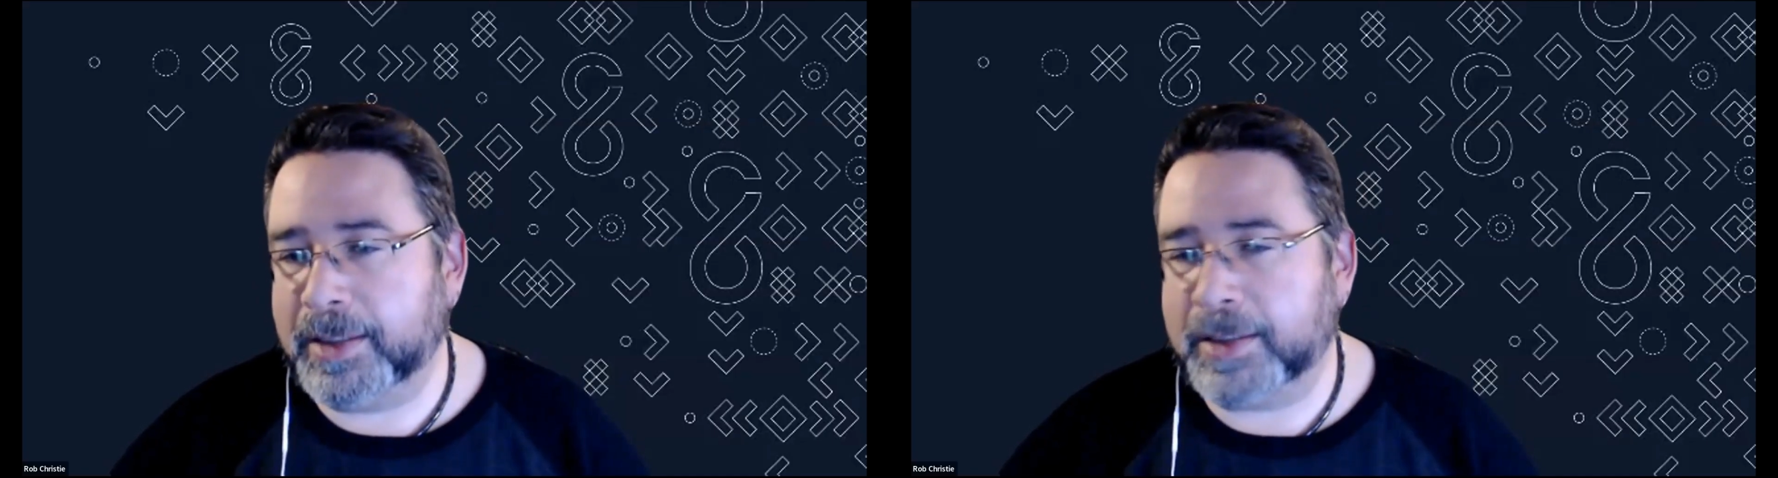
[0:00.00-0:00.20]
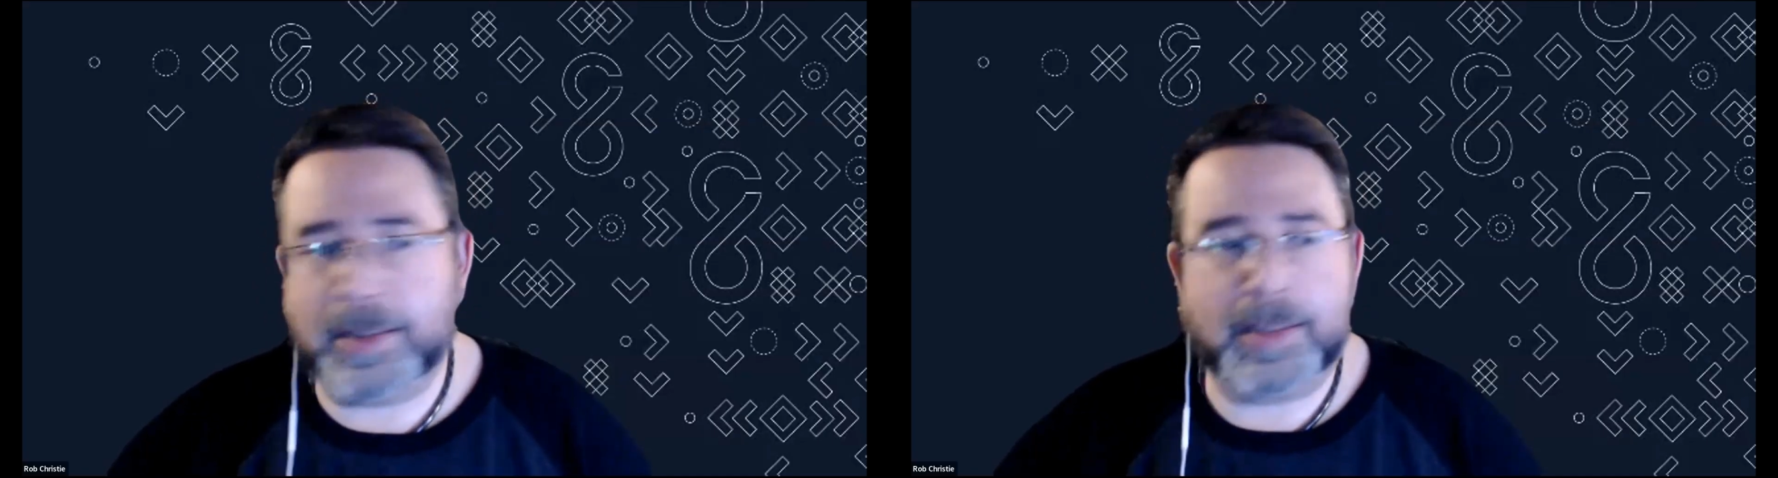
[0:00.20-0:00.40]

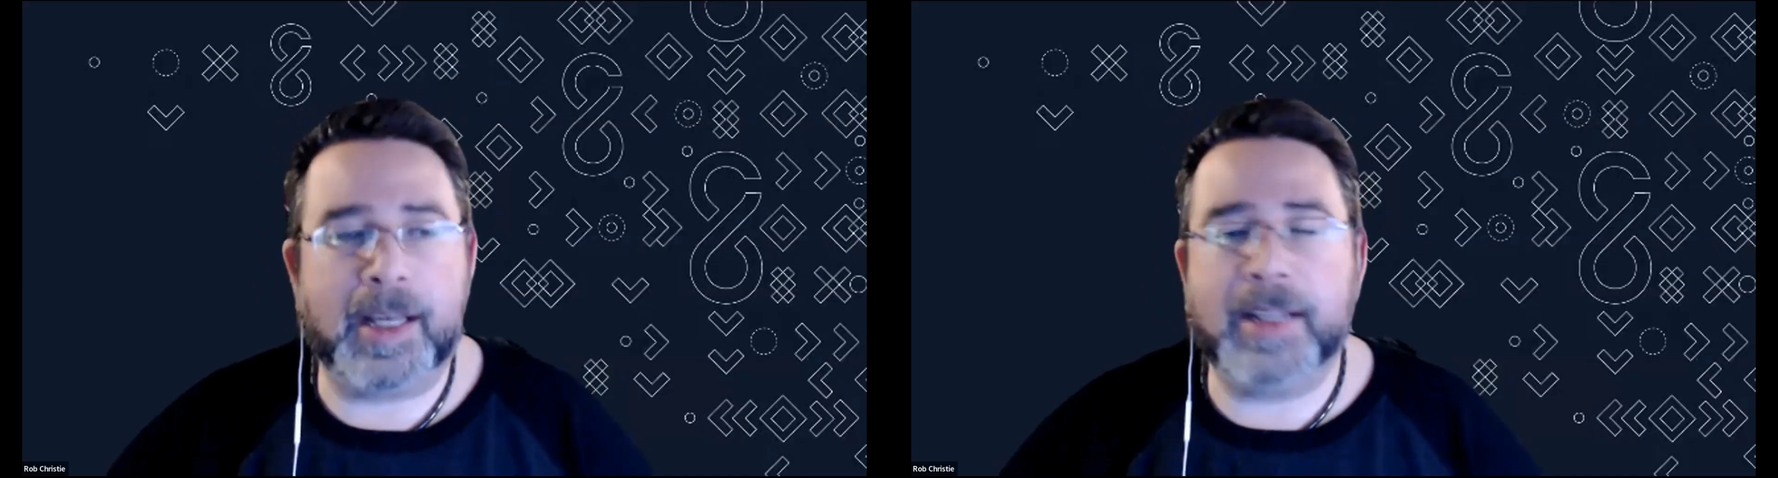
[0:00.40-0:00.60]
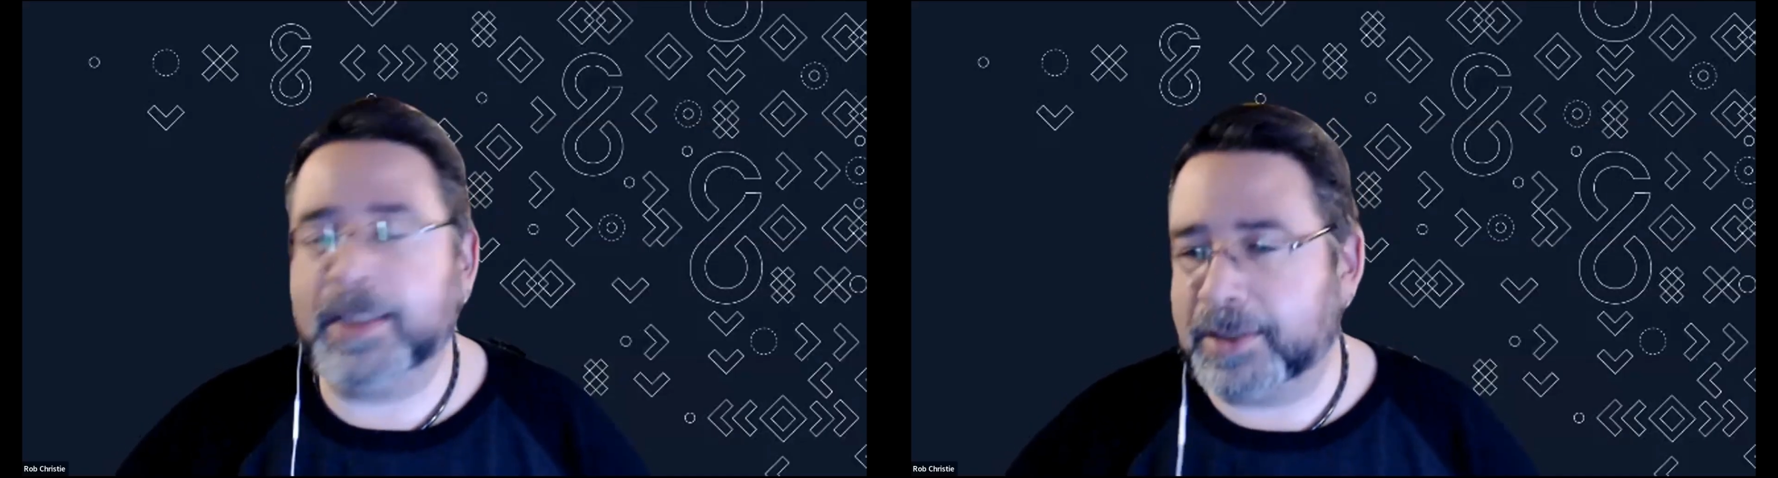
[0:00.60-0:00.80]
is a
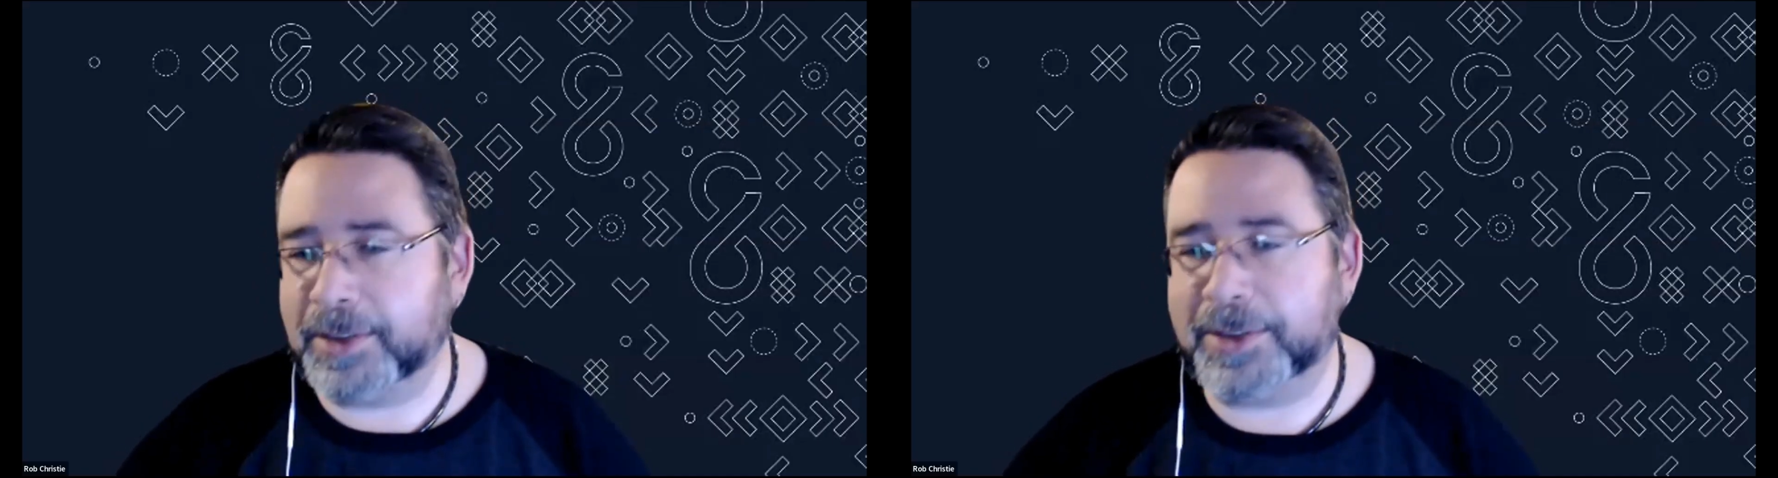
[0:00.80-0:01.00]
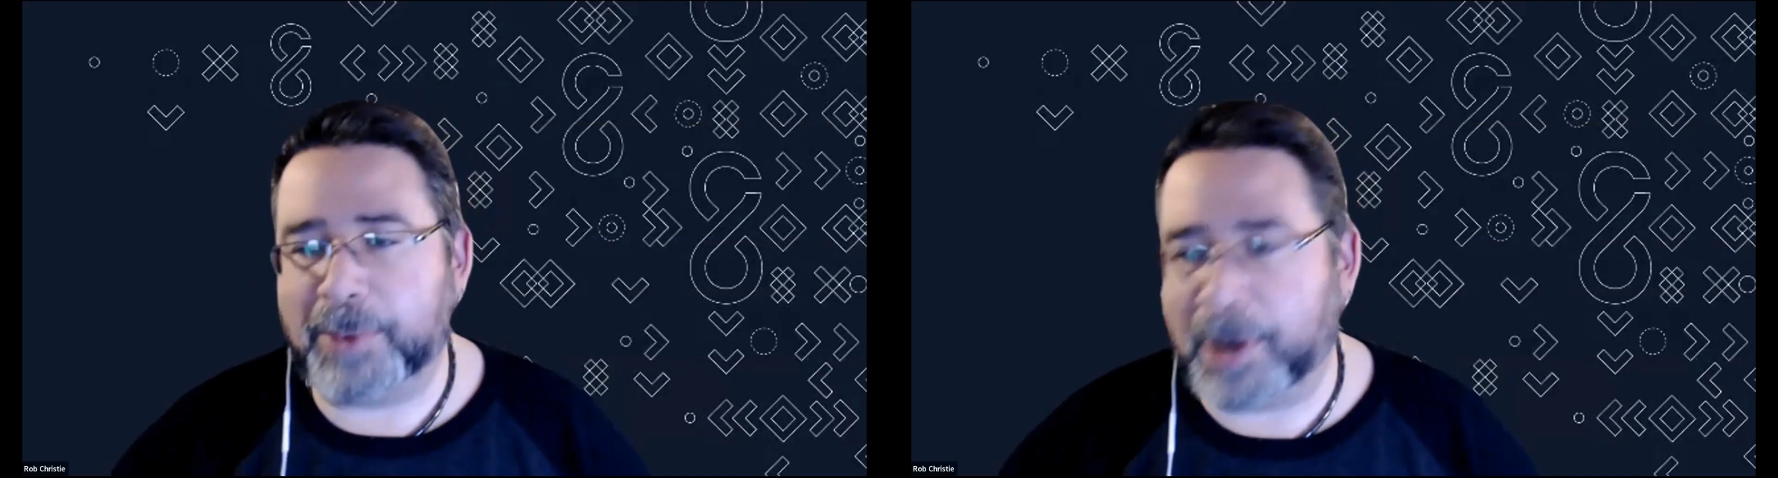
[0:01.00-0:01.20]
sign that
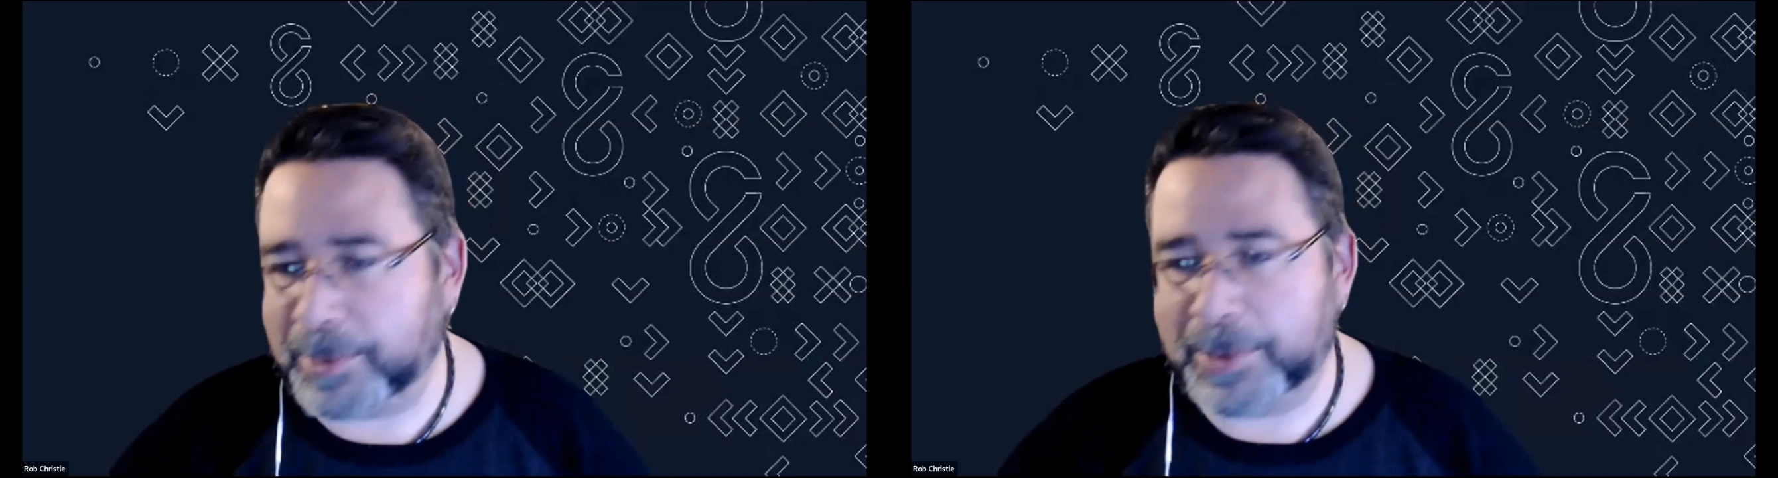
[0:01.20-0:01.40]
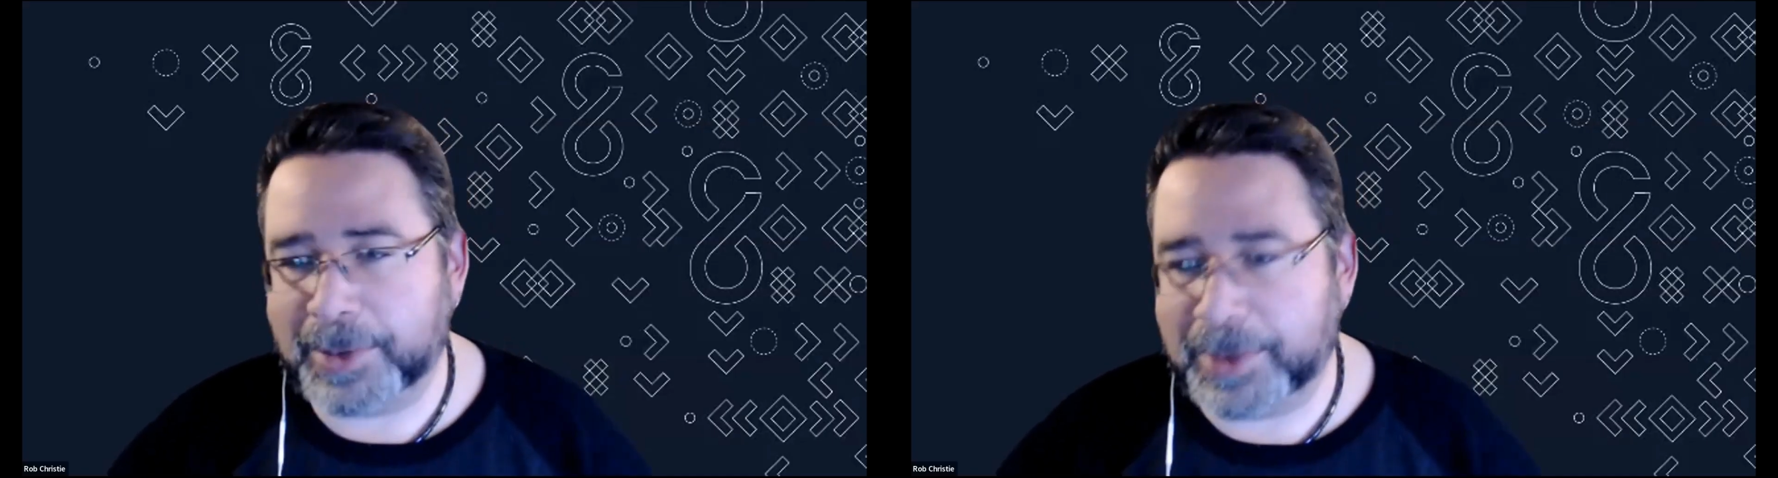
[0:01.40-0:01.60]
there's
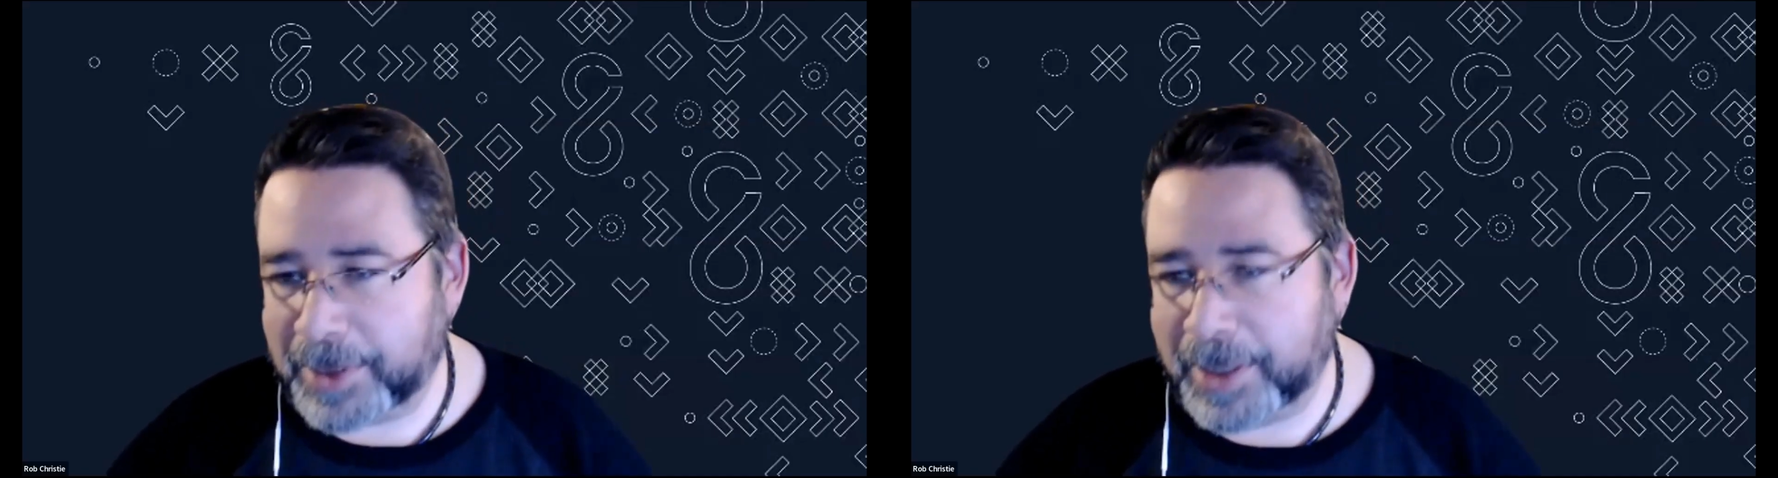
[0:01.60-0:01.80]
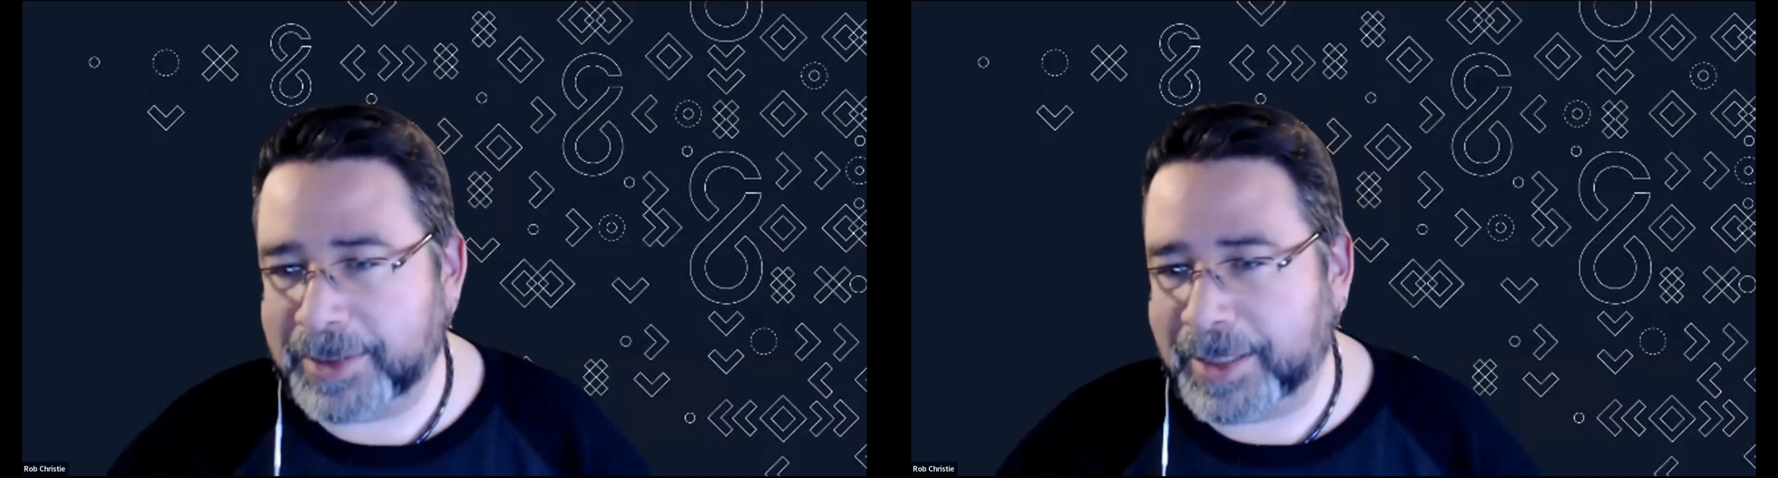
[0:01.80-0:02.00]
problems with your
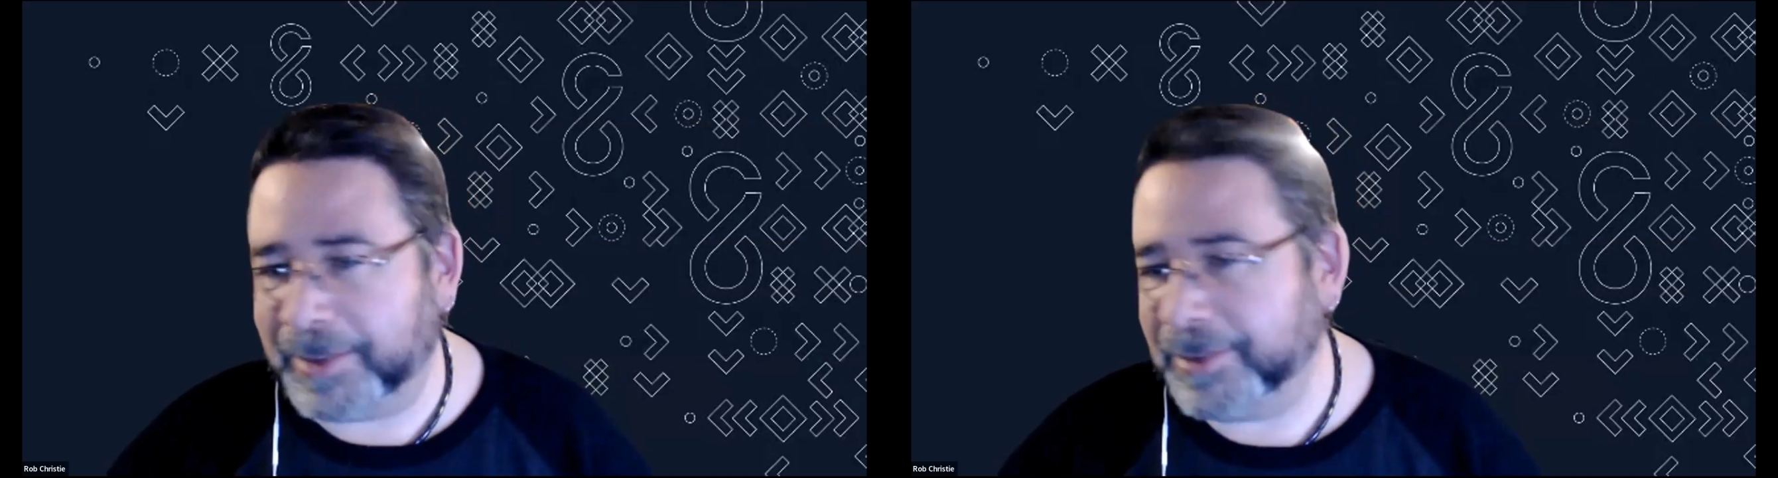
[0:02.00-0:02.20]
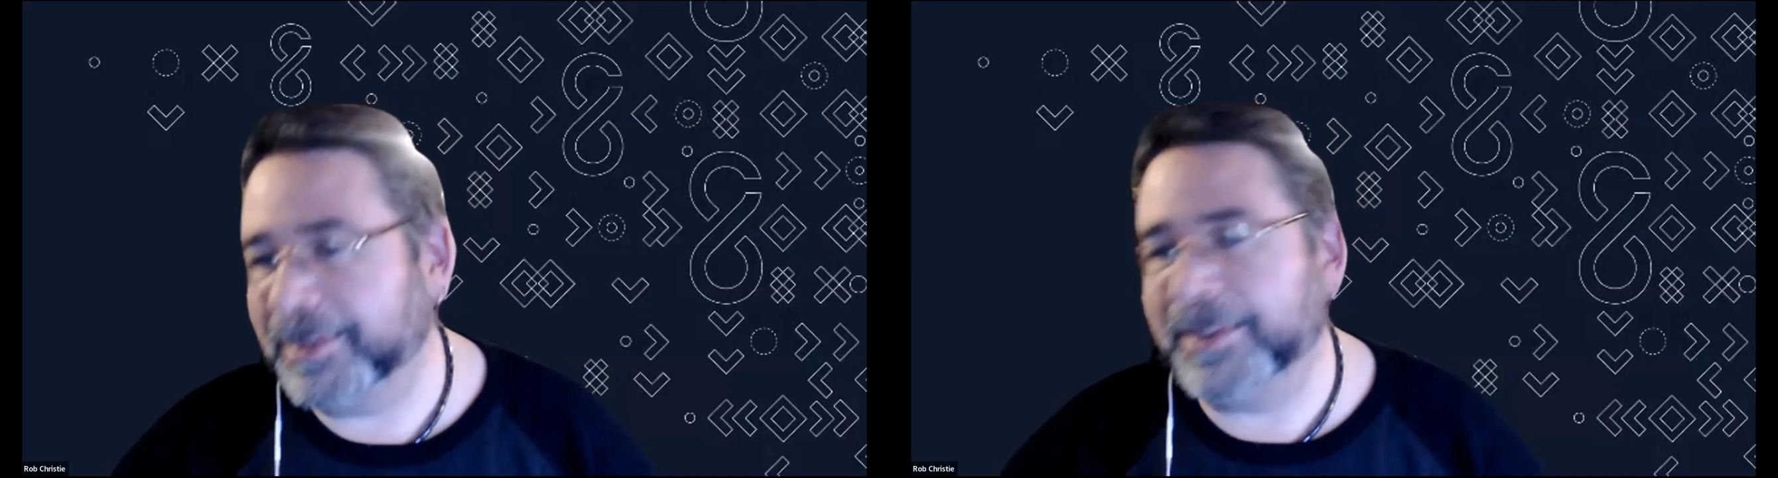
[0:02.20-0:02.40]
content.